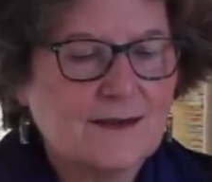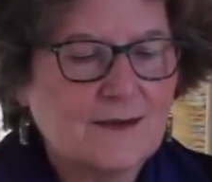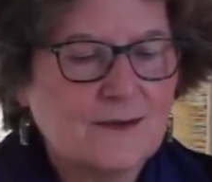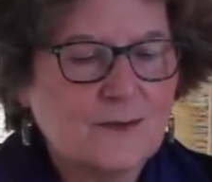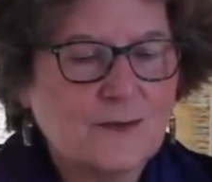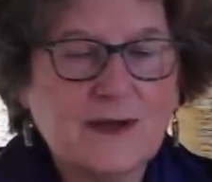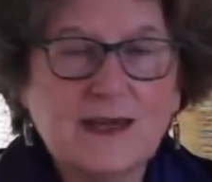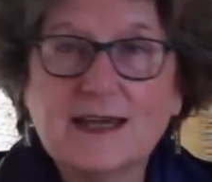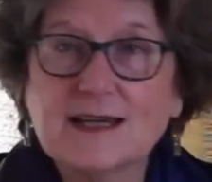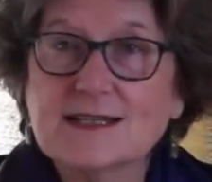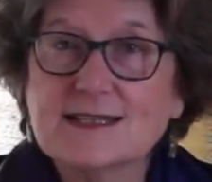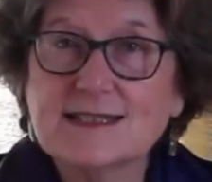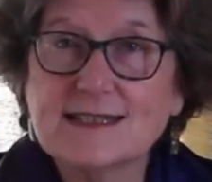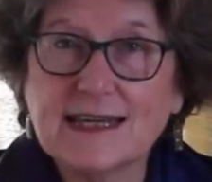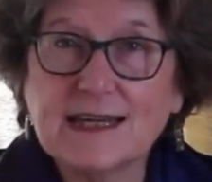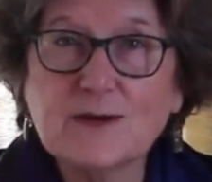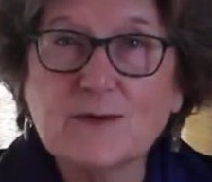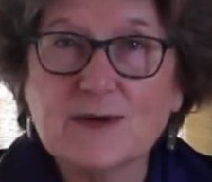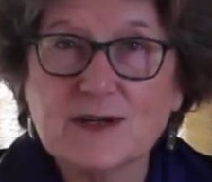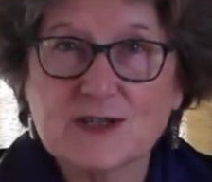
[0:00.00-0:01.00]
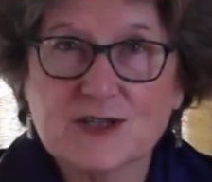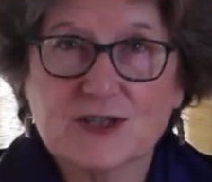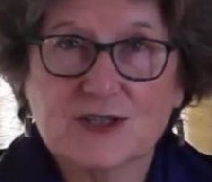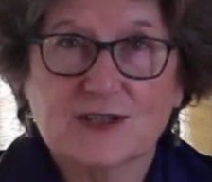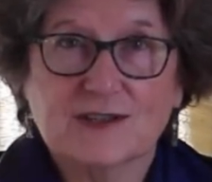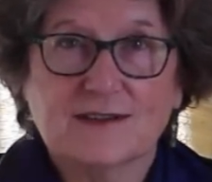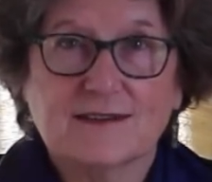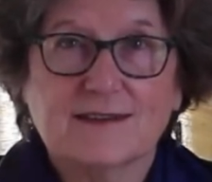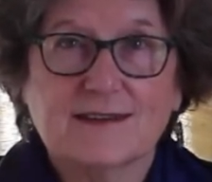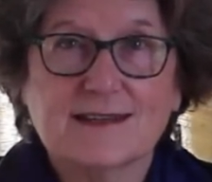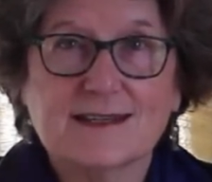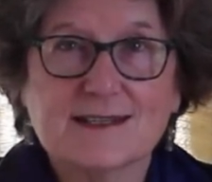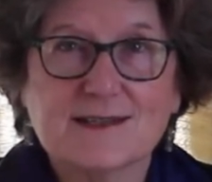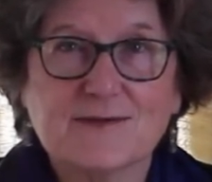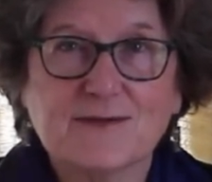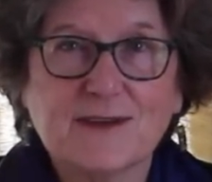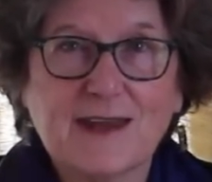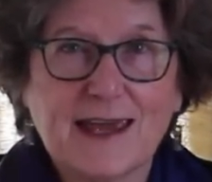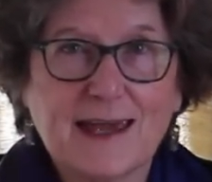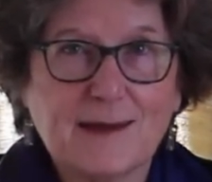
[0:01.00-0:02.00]
We extinguish this
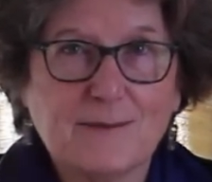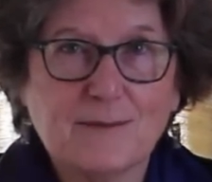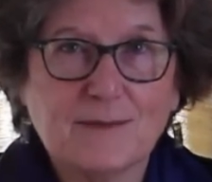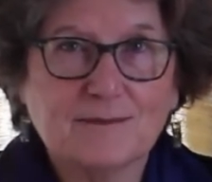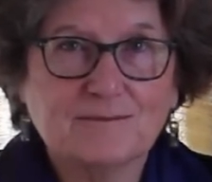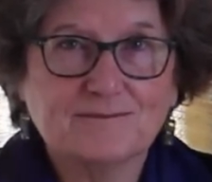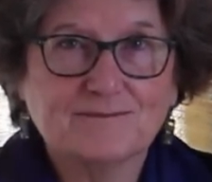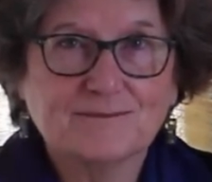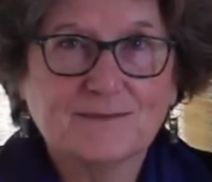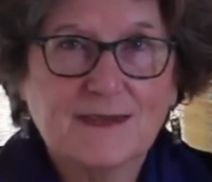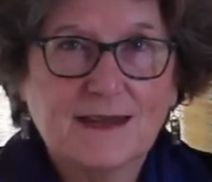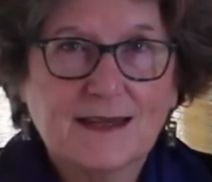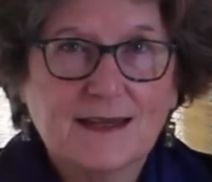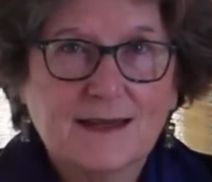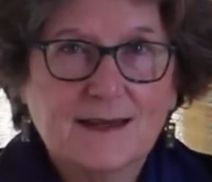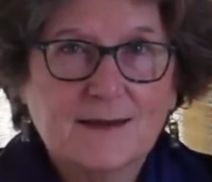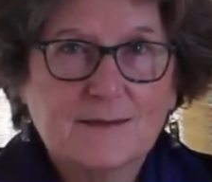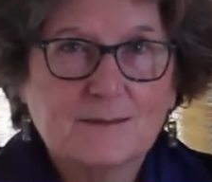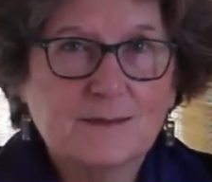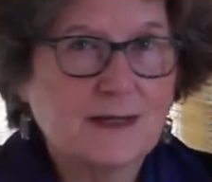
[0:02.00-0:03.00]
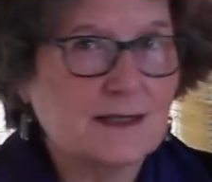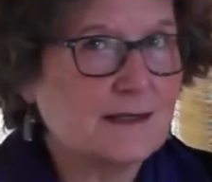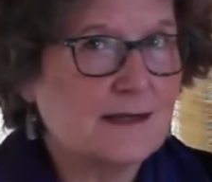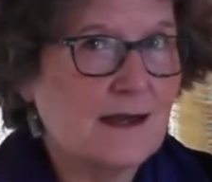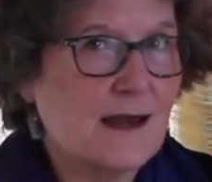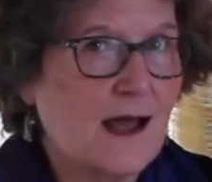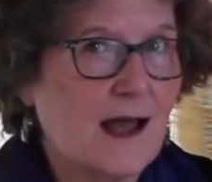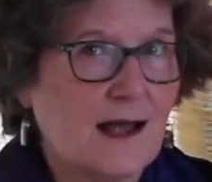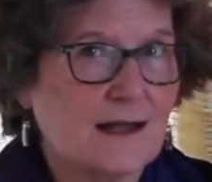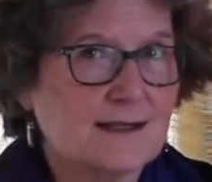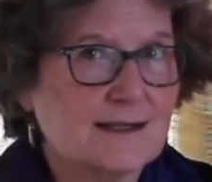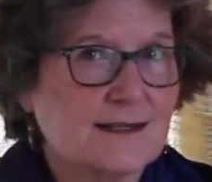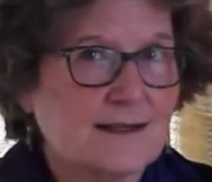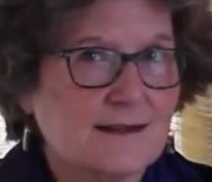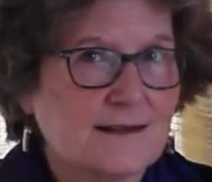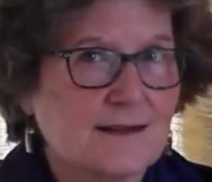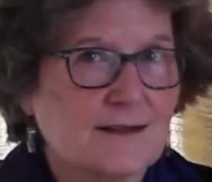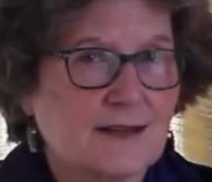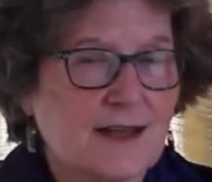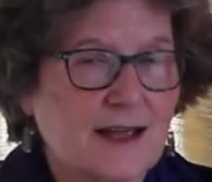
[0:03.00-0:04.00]
flame, but not
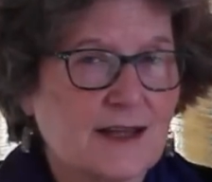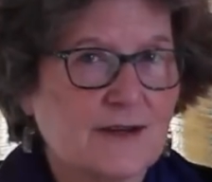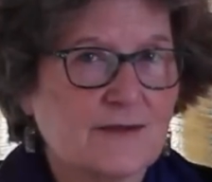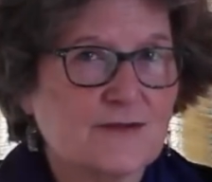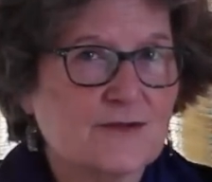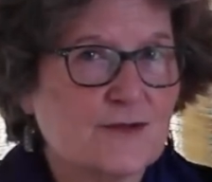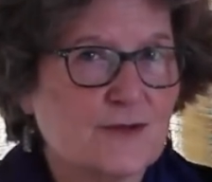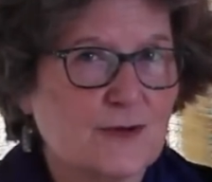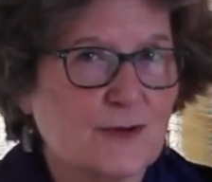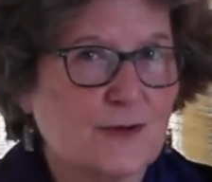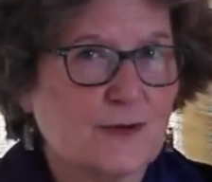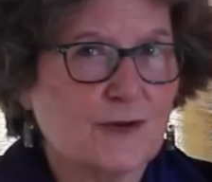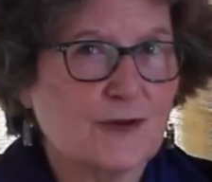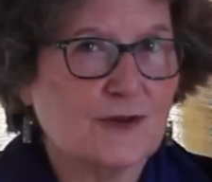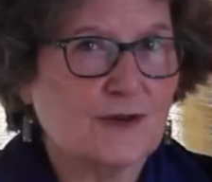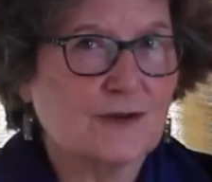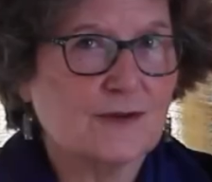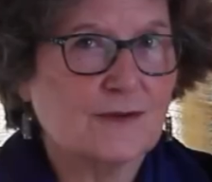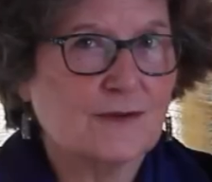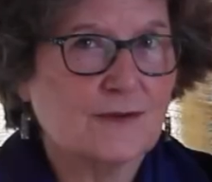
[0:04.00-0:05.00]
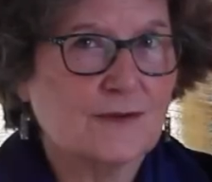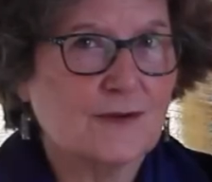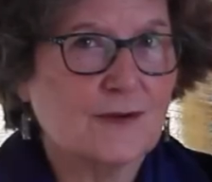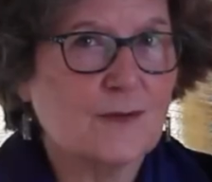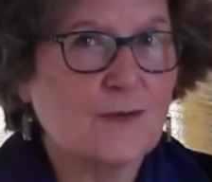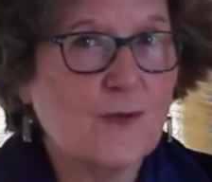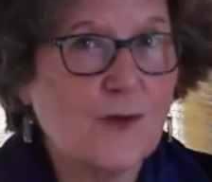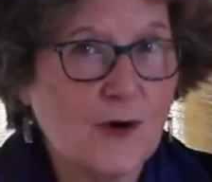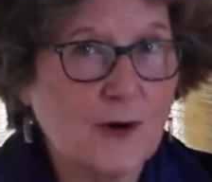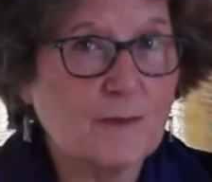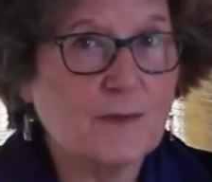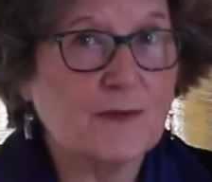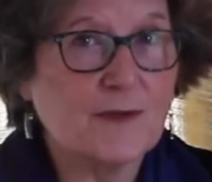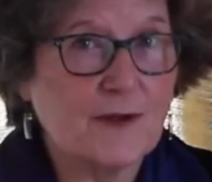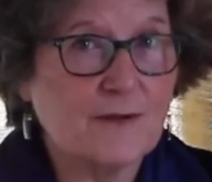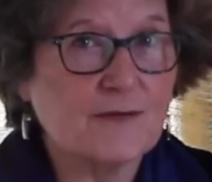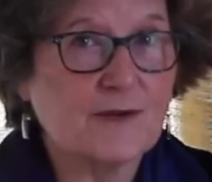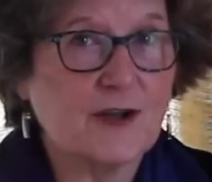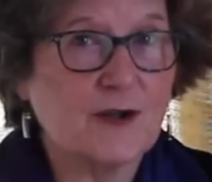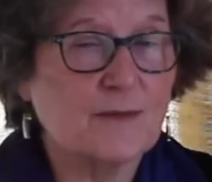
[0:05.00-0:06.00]
the light of truth, the warmth
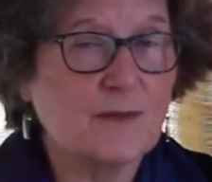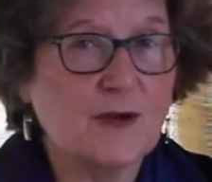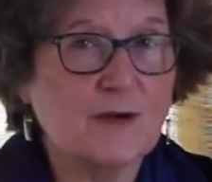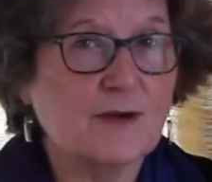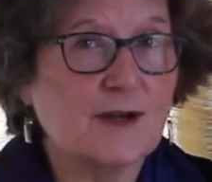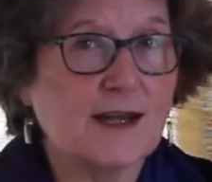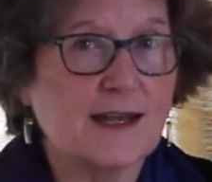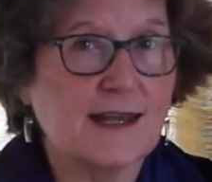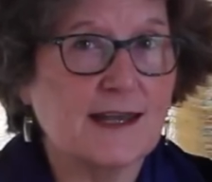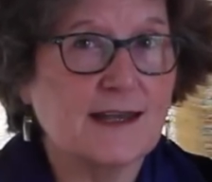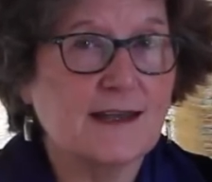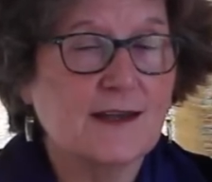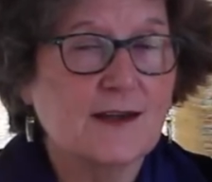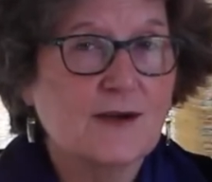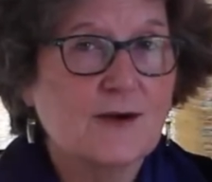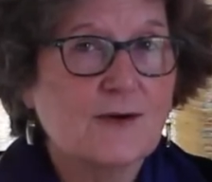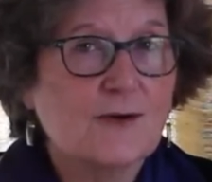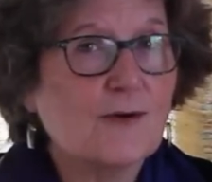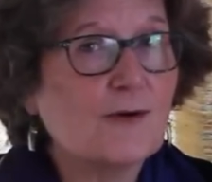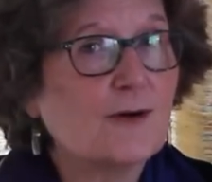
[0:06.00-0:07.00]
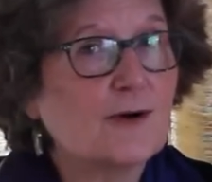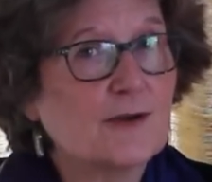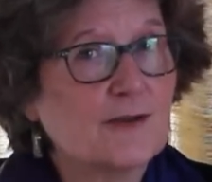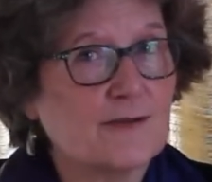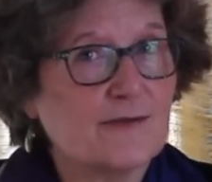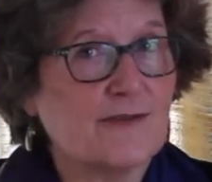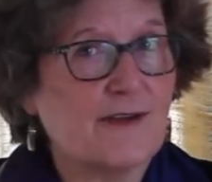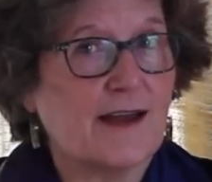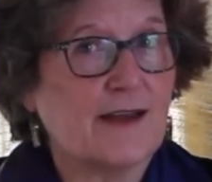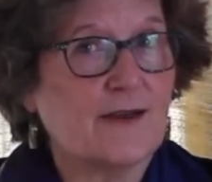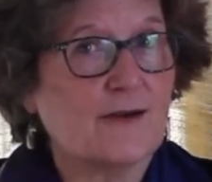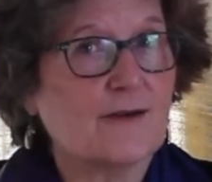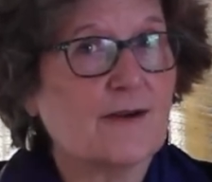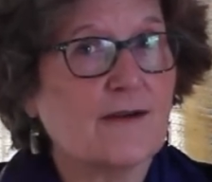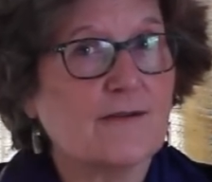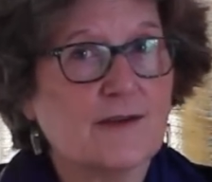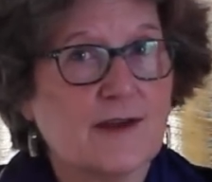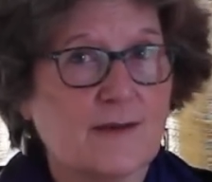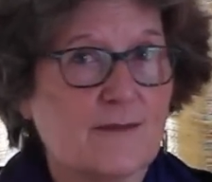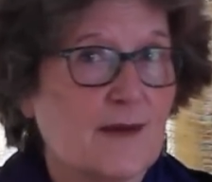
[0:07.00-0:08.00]
of community, or the fire
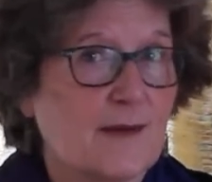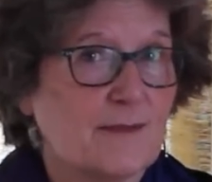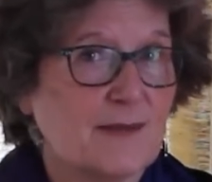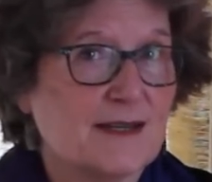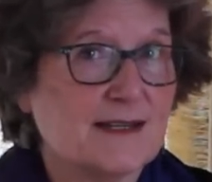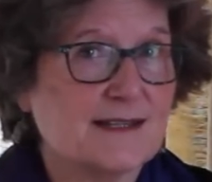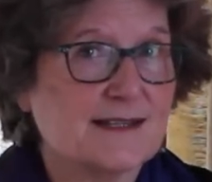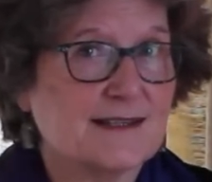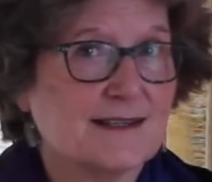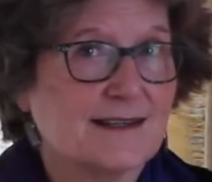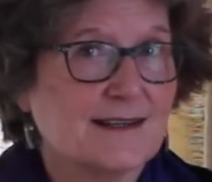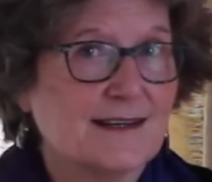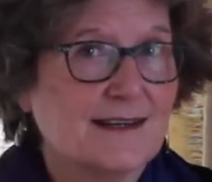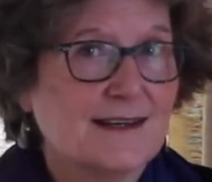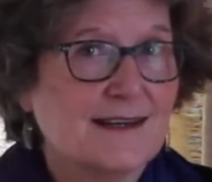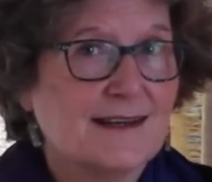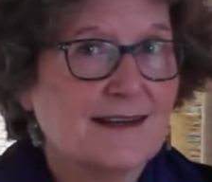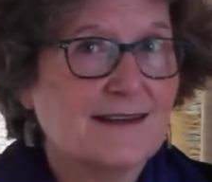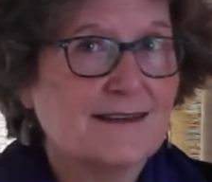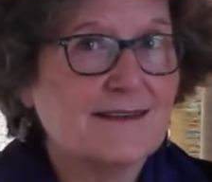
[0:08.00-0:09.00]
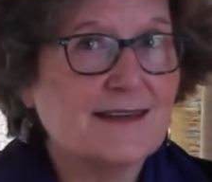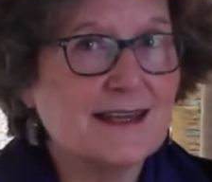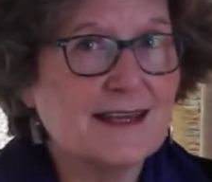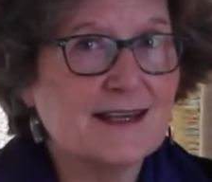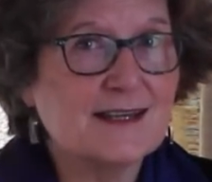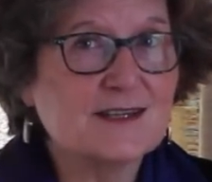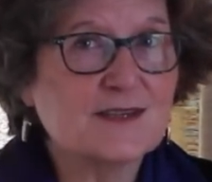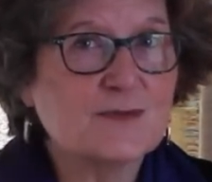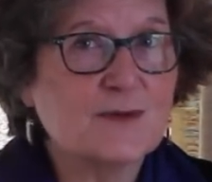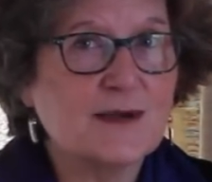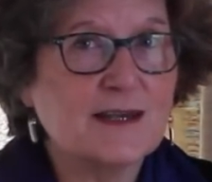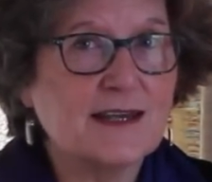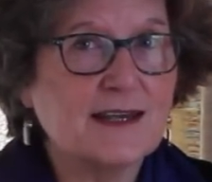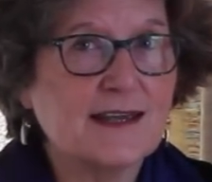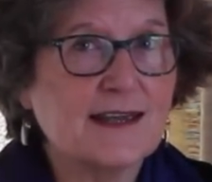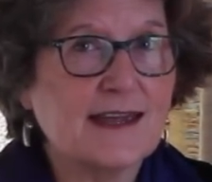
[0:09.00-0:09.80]
of commitment. These we